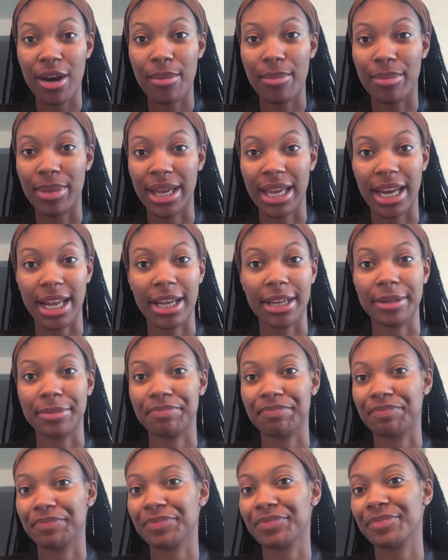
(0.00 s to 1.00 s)
but
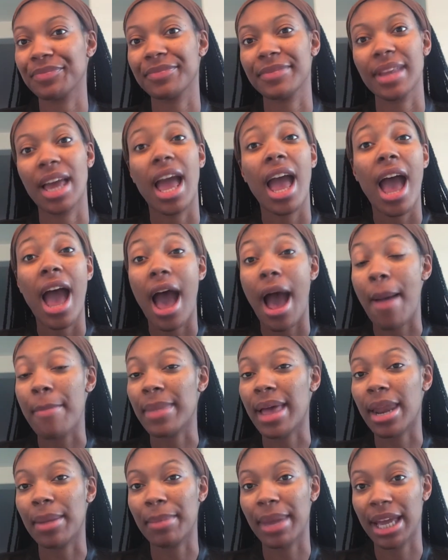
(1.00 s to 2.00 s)
I'm
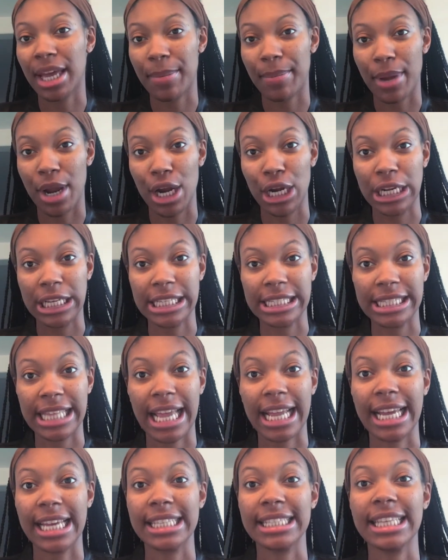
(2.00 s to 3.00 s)
not a makeup artist.
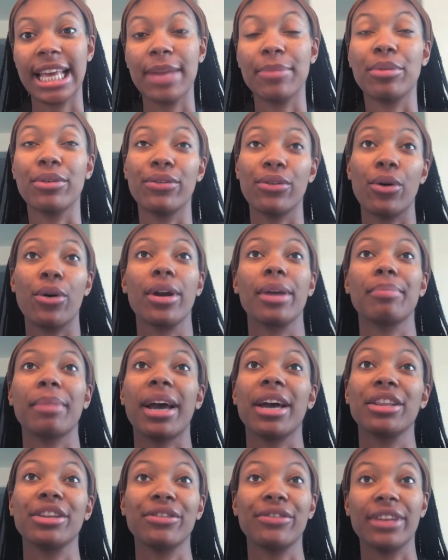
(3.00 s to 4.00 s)
Like I said before in
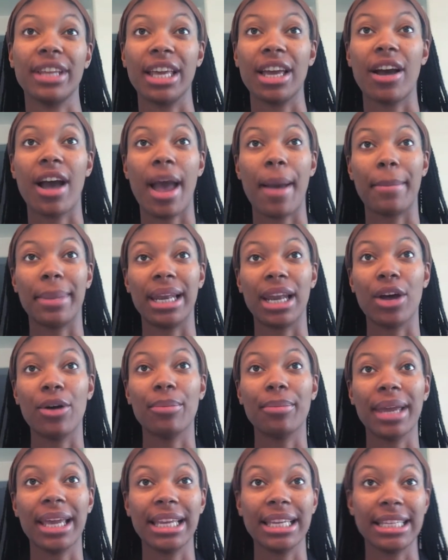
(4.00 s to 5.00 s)
my other video, I'm low
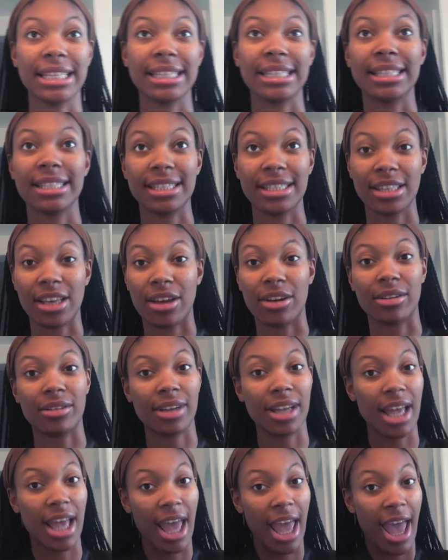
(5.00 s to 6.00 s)
maintenance, so
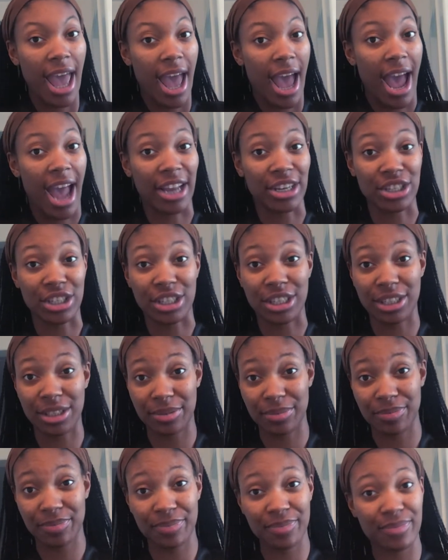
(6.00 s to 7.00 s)
I just
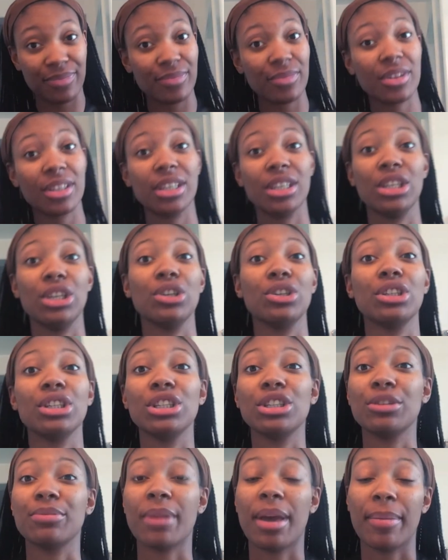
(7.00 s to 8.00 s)
usually
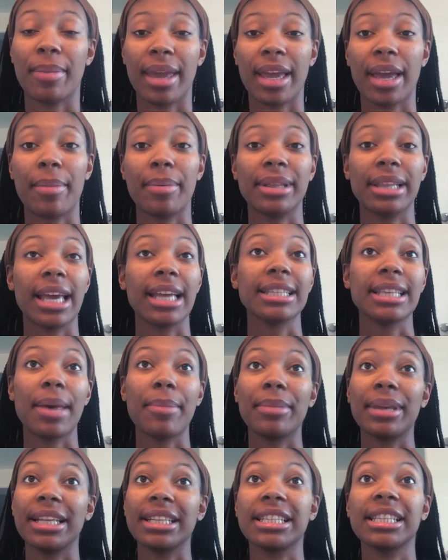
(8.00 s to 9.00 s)
do my makeup in like 10
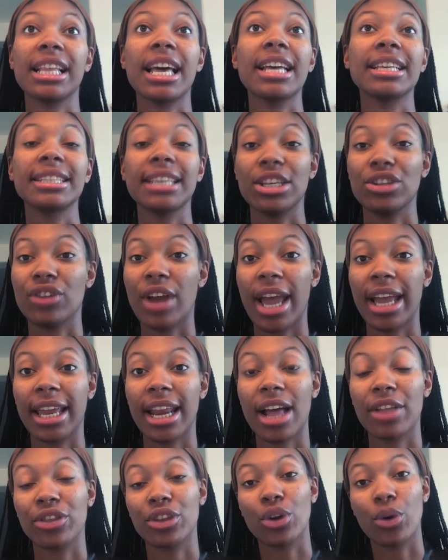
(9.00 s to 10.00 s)
minutes or less and try and get
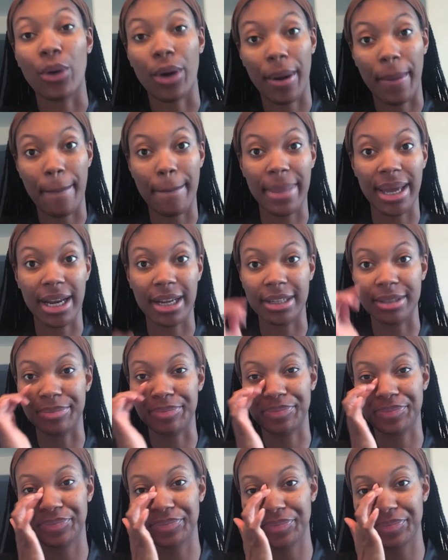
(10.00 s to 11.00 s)
out the door. But
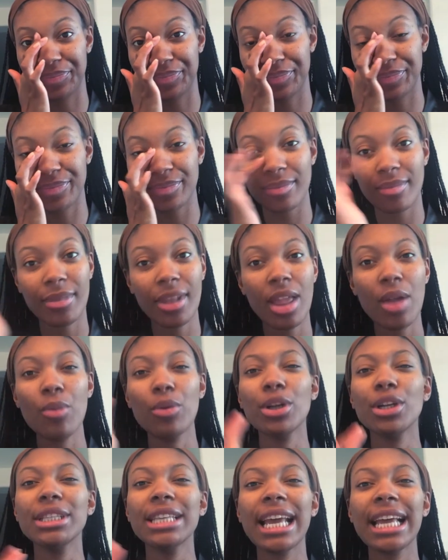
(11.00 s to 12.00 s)
I'm
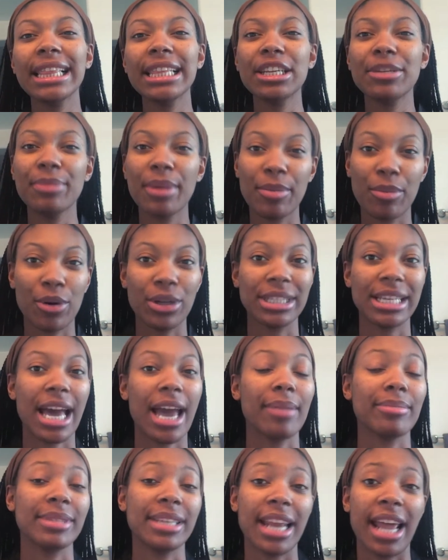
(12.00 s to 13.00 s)
gonna take a little bit more
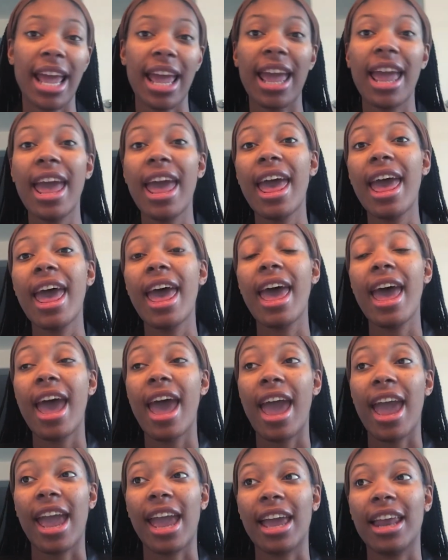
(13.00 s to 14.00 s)
time today
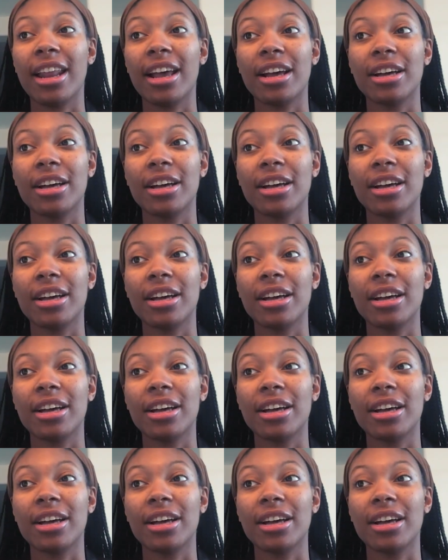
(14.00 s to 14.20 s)
and